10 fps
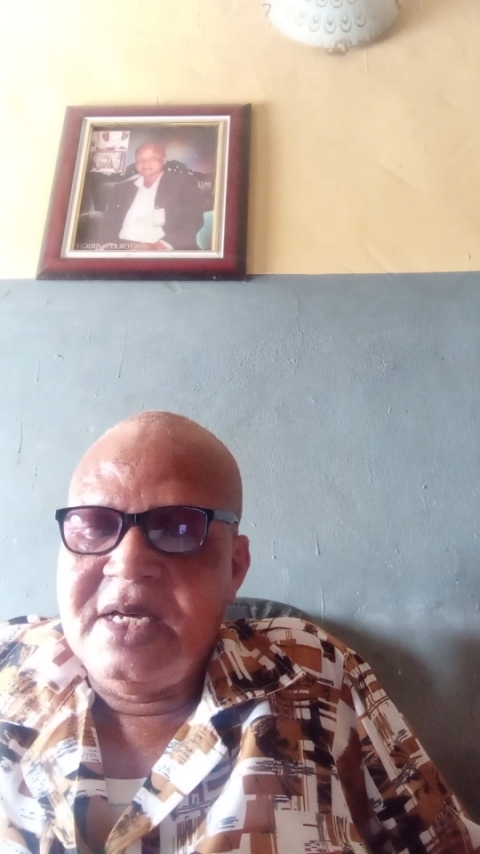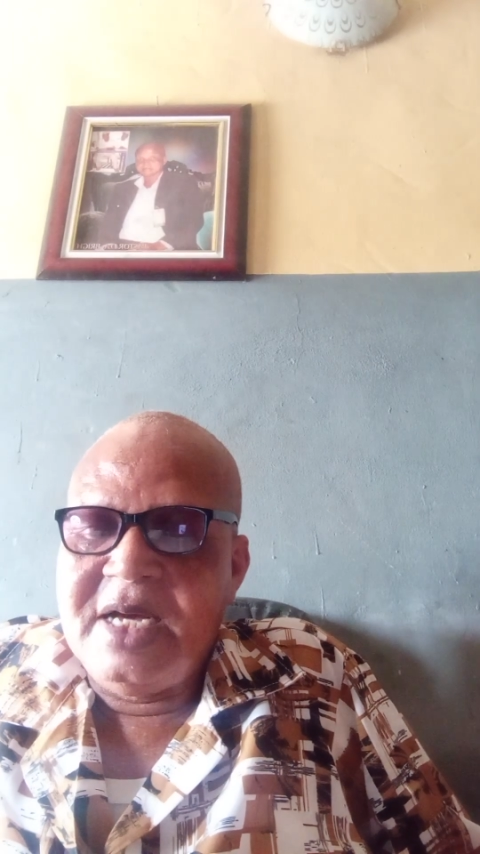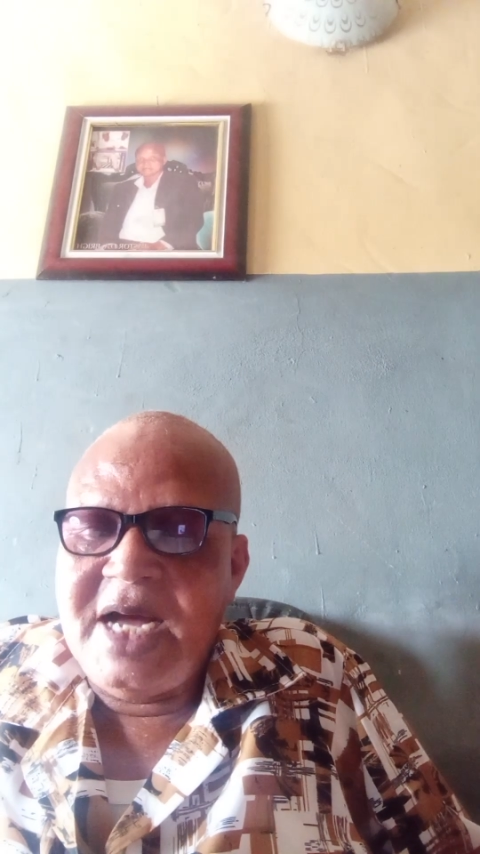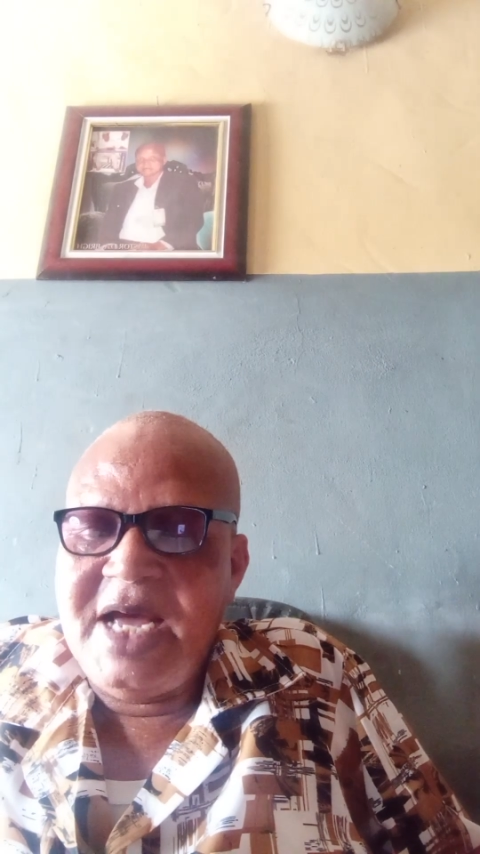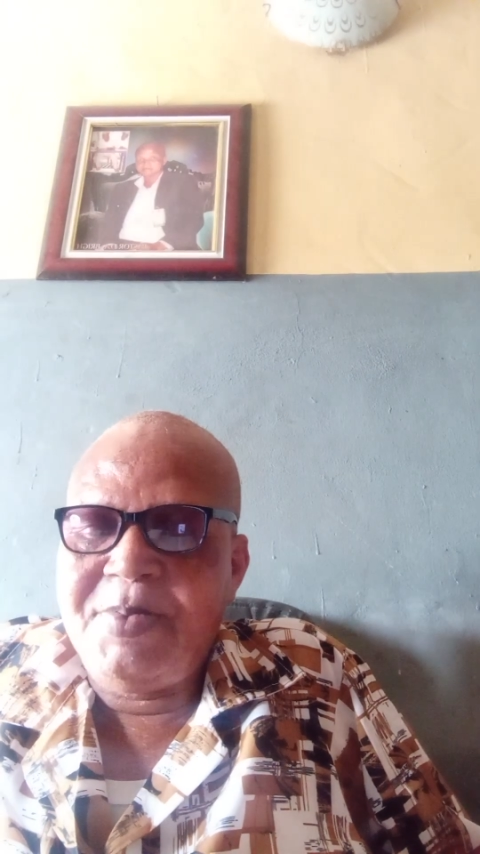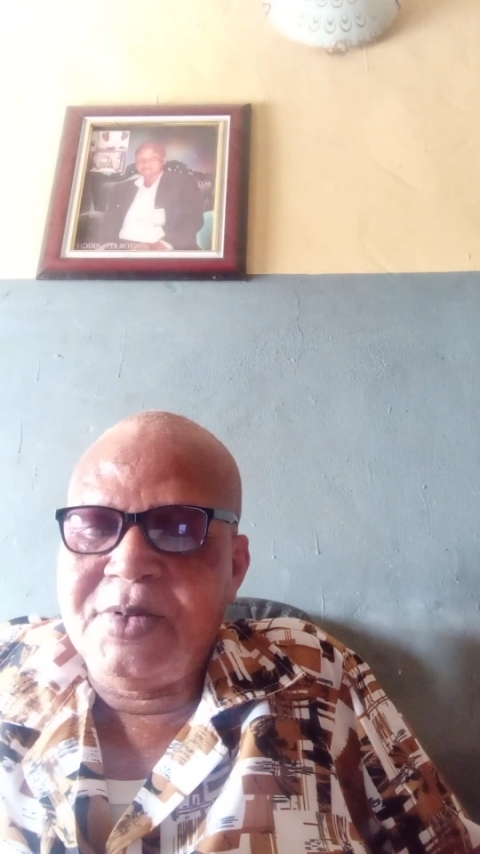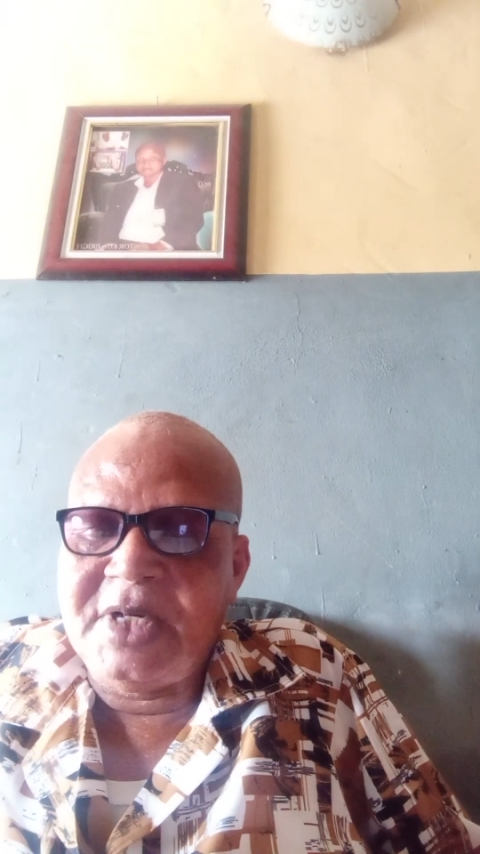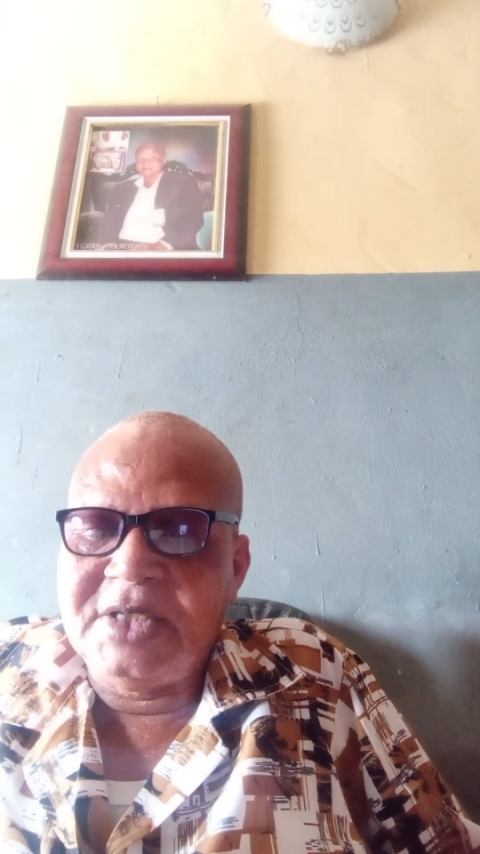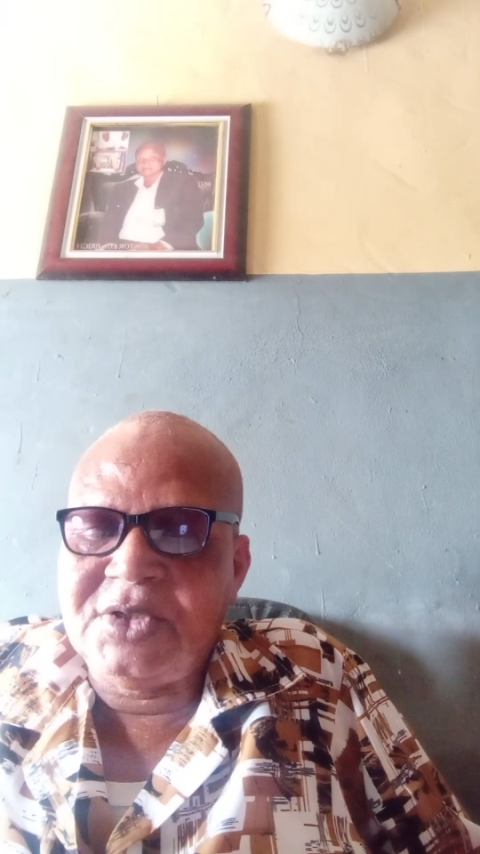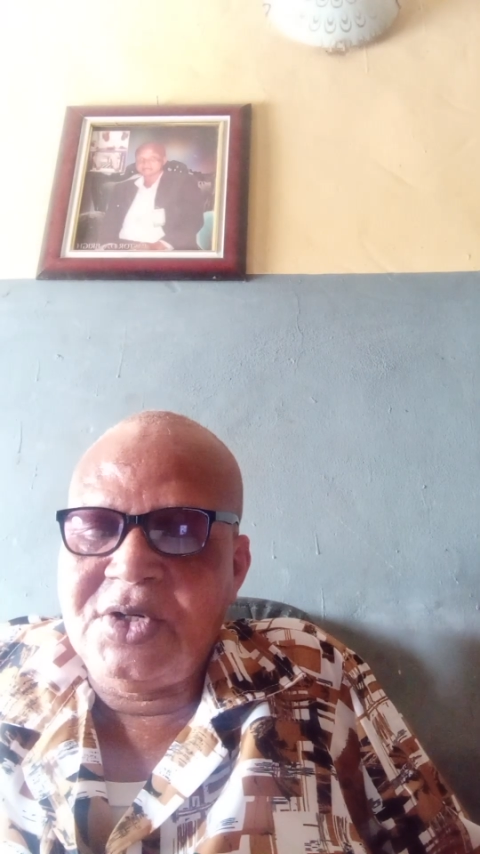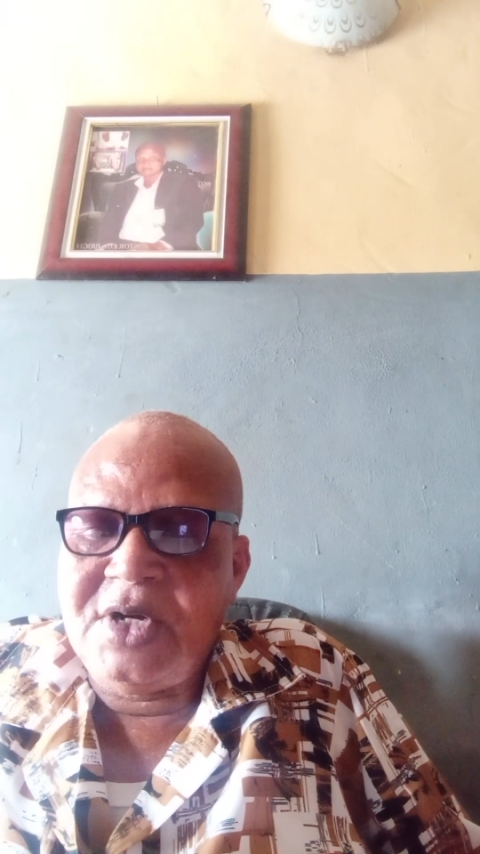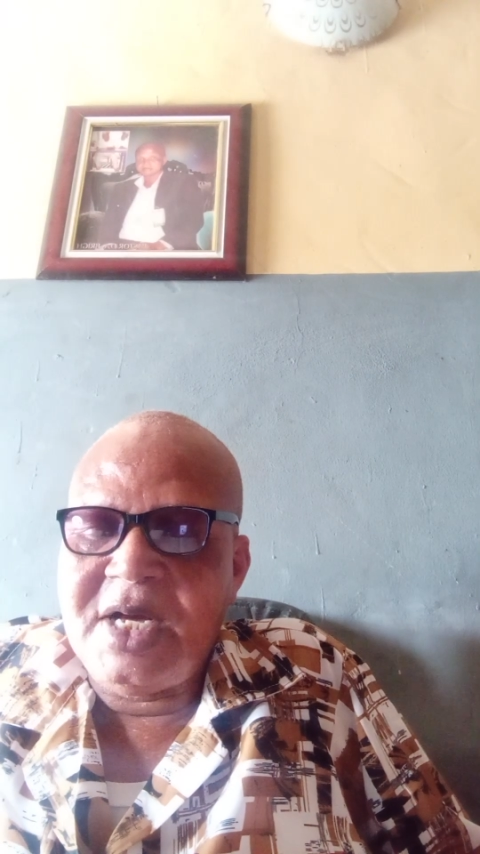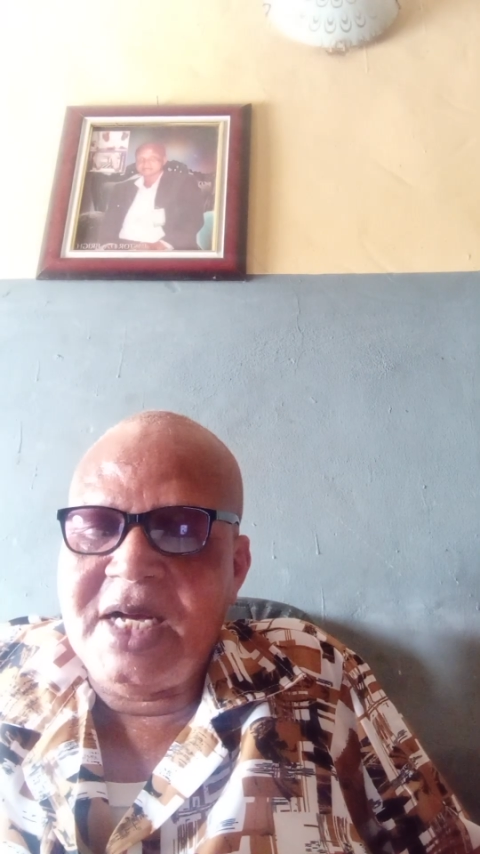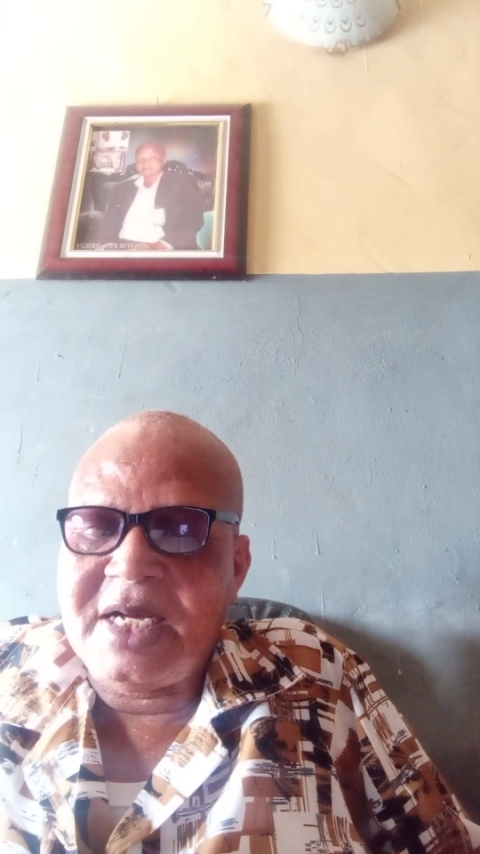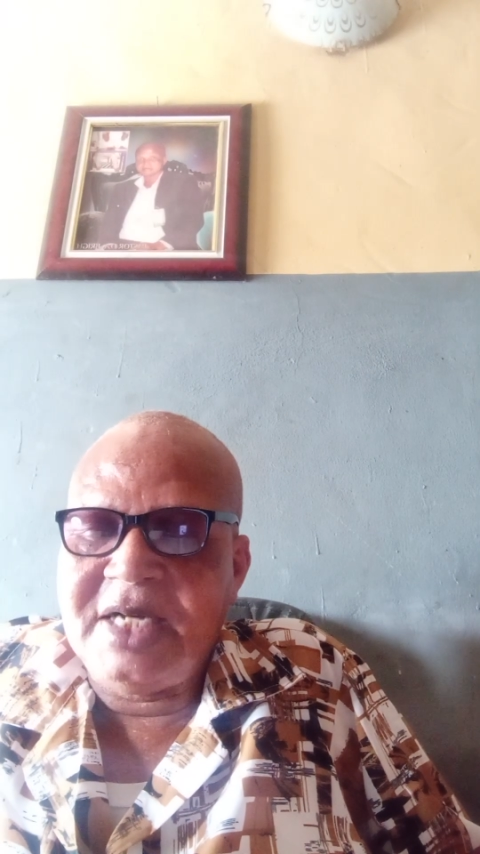High potassium and